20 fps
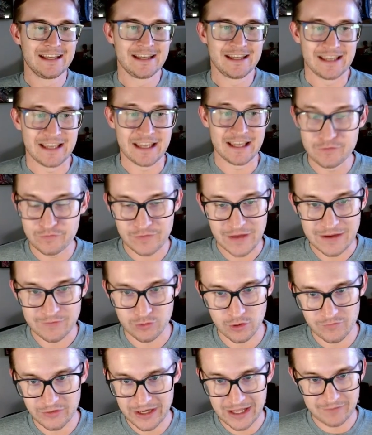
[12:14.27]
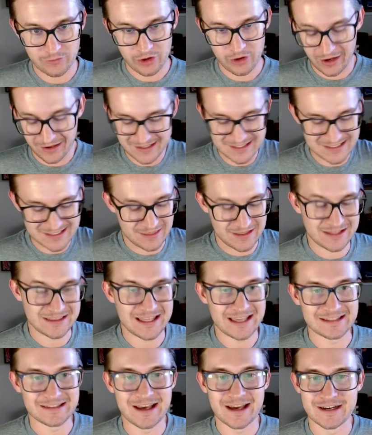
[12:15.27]
in favor of the Denver Nuggets. I think
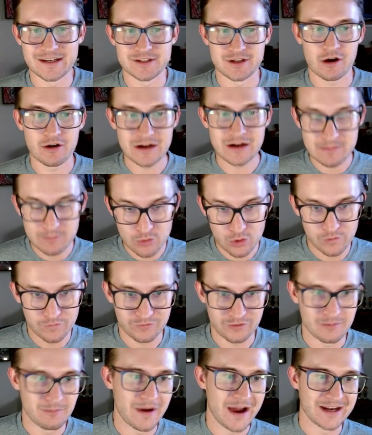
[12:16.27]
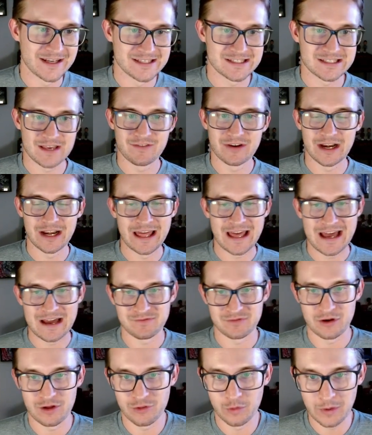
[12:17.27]
that line has already moved from -7.5
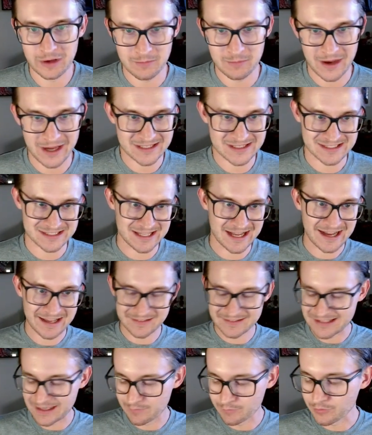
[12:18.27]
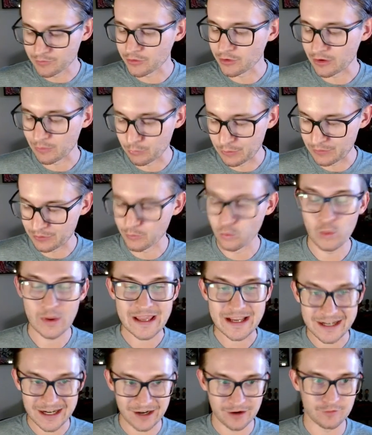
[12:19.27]
all the way to -9. Denver with a
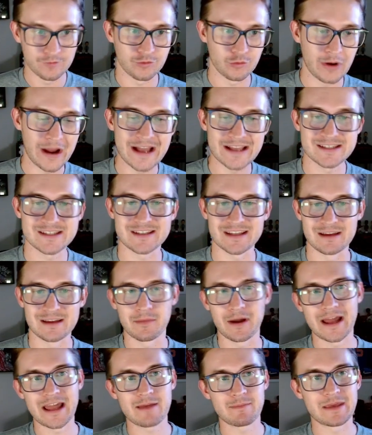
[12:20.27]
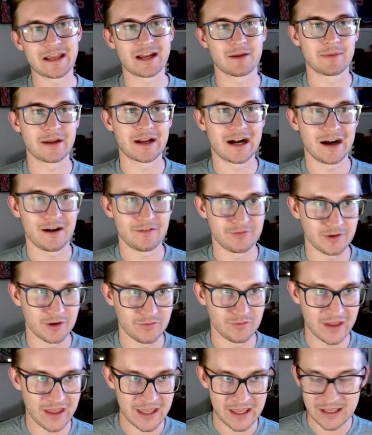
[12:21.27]
week of rest and Miami coming off of
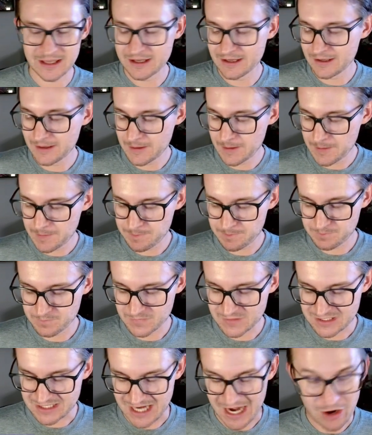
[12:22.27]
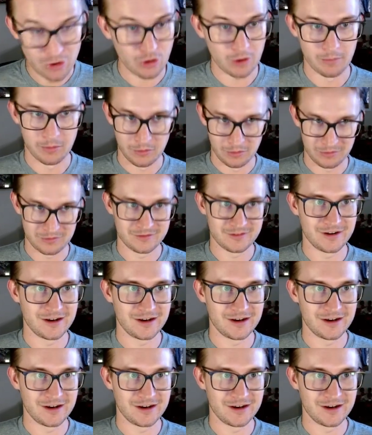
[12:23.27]
a terrible,